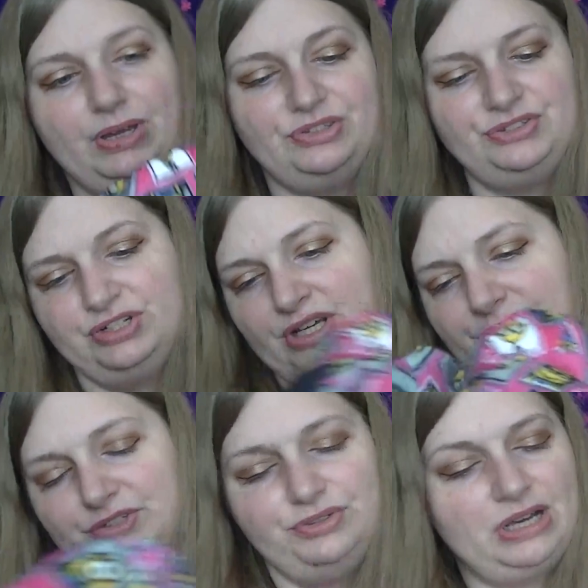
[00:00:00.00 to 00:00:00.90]
but
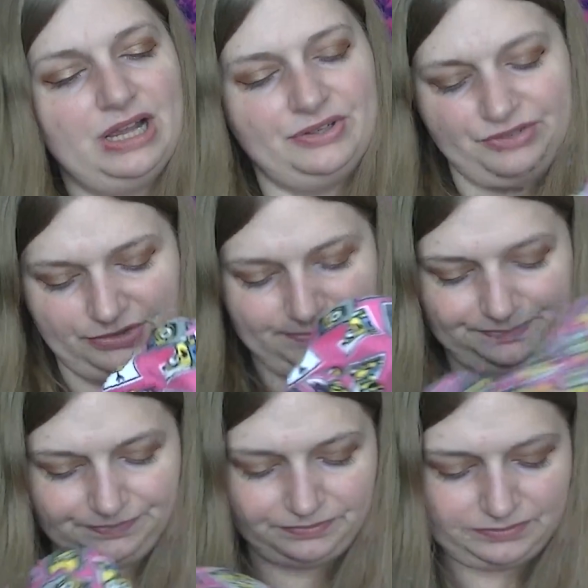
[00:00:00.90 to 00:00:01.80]
for $2,
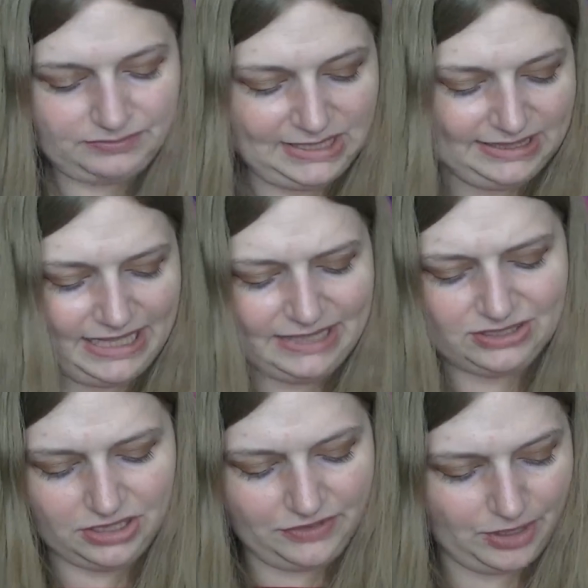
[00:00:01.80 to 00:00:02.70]
they
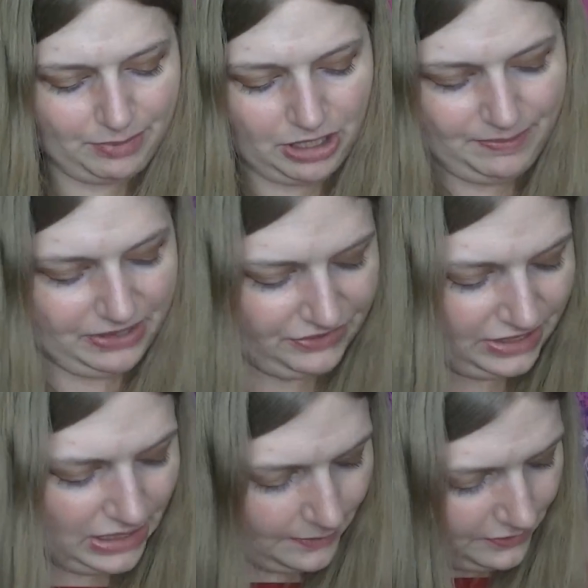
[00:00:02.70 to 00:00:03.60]
serve their purpose
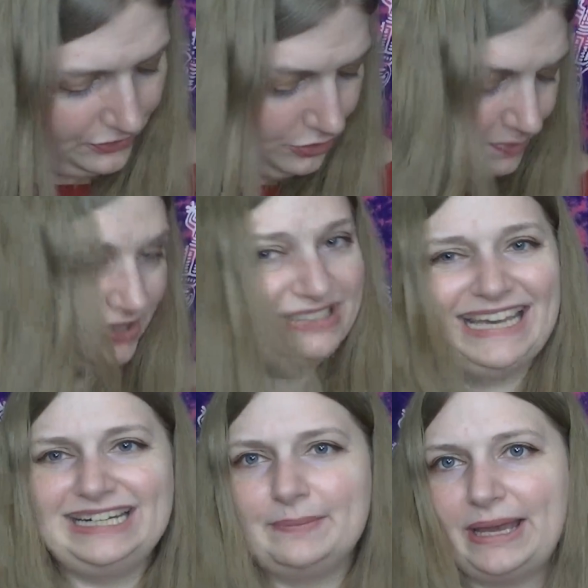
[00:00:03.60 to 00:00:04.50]
and I'm super
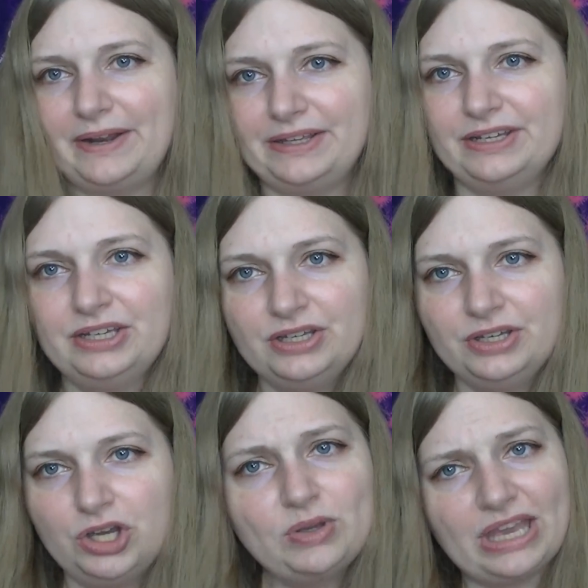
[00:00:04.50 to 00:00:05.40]
excited about it.
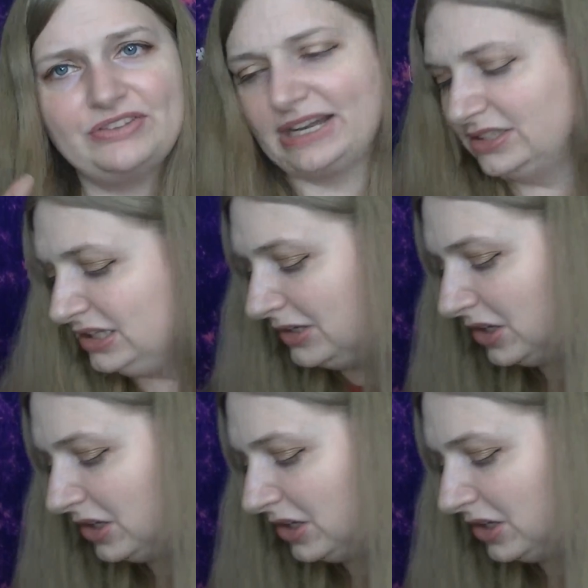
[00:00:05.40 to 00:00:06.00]
Okay, it's getting a little